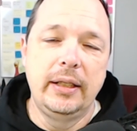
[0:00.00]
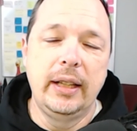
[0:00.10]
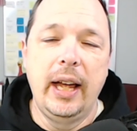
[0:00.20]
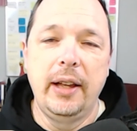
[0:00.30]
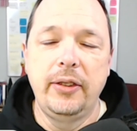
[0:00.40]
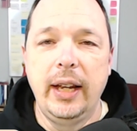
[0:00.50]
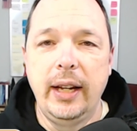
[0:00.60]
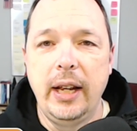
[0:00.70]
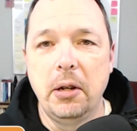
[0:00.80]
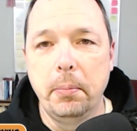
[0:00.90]
assess
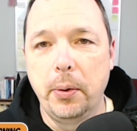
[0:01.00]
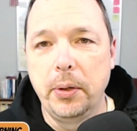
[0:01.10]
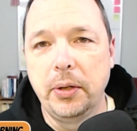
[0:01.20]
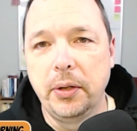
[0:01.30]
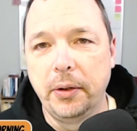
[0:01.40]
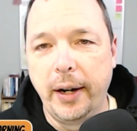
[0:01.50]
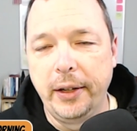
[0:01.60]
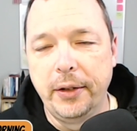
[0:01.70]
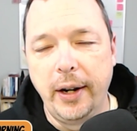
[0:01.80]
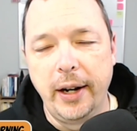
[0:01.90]
and help point you in the
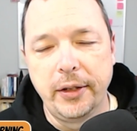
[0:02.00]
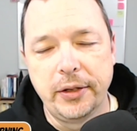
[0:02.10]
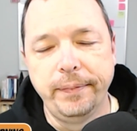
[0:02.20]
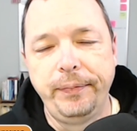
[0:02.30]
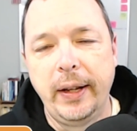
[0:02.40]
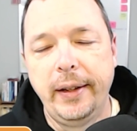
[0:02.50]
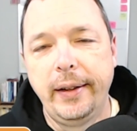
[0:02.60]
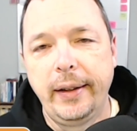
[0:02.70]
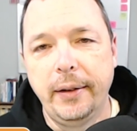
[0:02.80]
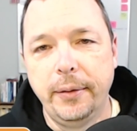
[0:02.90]
right direction
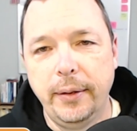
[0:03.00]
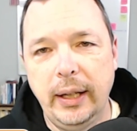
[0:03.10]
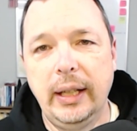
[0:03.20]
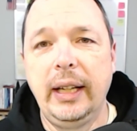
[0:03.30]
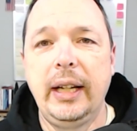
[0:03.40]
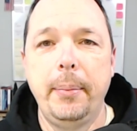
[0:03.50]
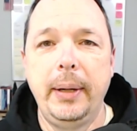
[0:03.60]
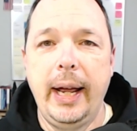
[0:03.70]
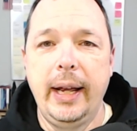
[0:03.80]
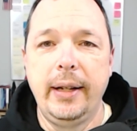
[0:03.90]
can really
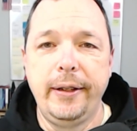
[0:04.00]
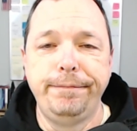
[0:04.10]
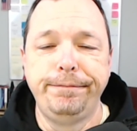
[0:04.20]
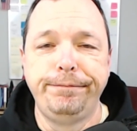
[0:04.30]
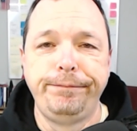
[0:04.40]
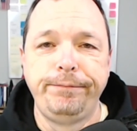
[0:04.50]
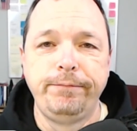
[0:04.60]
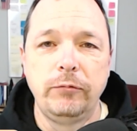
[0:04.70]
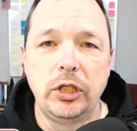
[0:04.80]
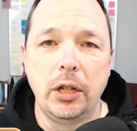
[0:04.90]
come in handy.
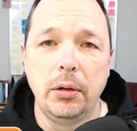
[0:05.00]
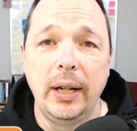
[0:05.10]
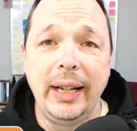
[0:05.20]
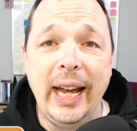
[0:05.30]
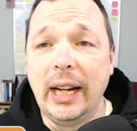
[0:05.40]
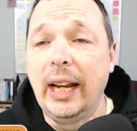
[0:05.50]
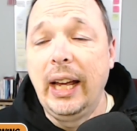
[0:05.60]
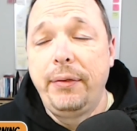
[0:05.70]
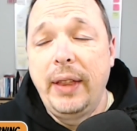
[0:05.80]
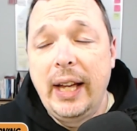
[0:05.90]
So again,
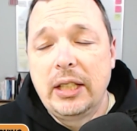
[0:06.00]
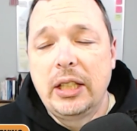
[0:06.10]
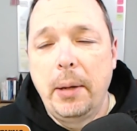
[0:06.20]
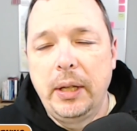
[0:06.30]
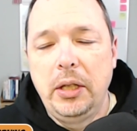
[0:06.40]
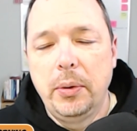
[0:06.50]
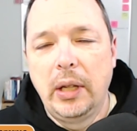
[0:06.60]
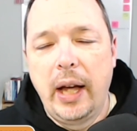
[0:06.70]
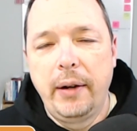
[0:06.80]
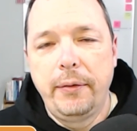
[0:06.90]
if that's something you
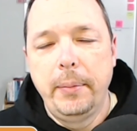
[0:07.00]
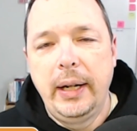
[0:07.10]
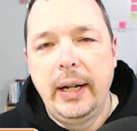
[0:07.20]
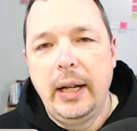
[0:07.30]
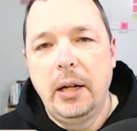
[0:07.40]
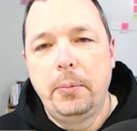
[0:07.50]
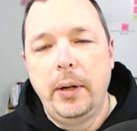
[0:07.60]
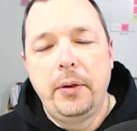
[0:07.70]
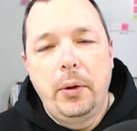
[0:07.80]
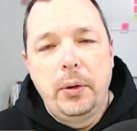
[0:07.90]
would like for me to help
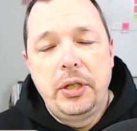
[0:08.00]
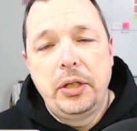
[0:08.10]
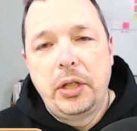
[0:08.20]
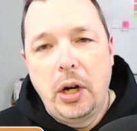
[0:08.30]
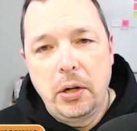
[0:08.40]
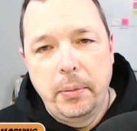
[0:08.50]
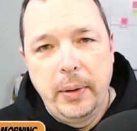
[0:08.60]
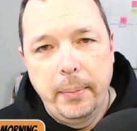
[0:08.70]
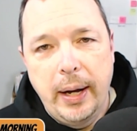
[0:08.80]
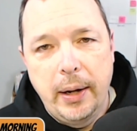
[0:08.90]
with, or just talk to
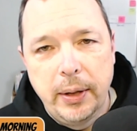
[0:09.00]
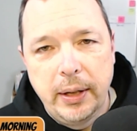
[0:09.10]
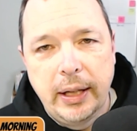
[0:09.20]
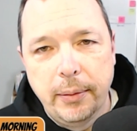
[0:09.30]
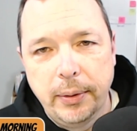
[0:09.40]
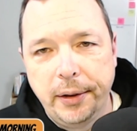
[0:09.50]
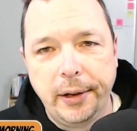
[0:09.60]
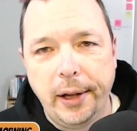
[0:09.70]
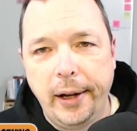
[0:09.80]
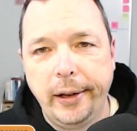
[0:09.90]
me about what that would
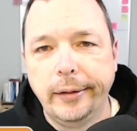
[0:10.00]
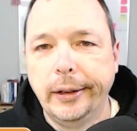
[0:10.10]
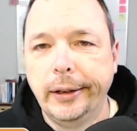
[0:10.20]
look like,